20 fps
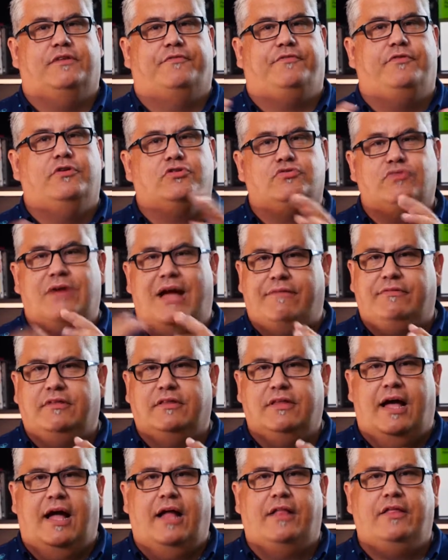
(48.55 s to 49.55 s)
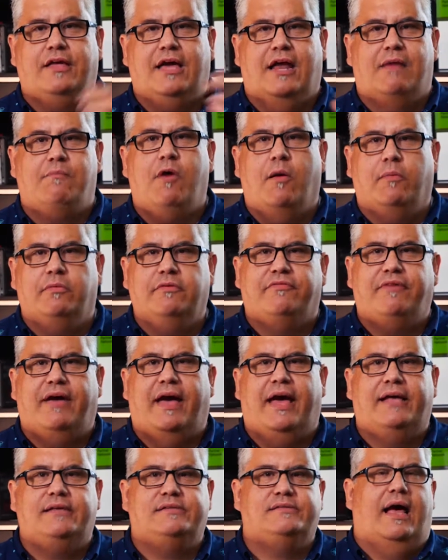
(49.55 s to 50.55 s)
If you travel a lot, you got a mobile
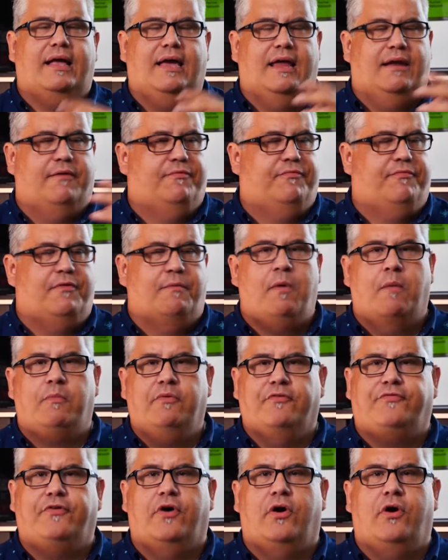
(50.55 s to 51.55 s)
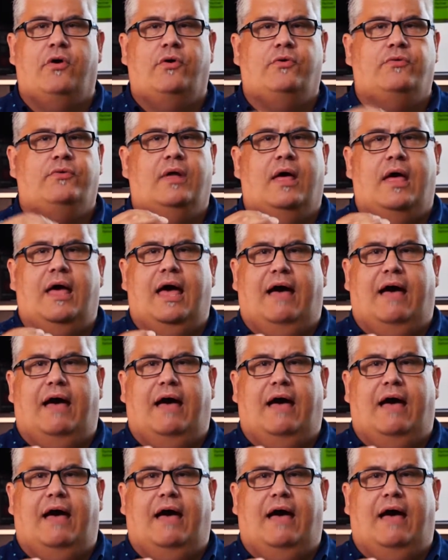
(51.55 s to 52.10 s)
device, I got a mobile phone,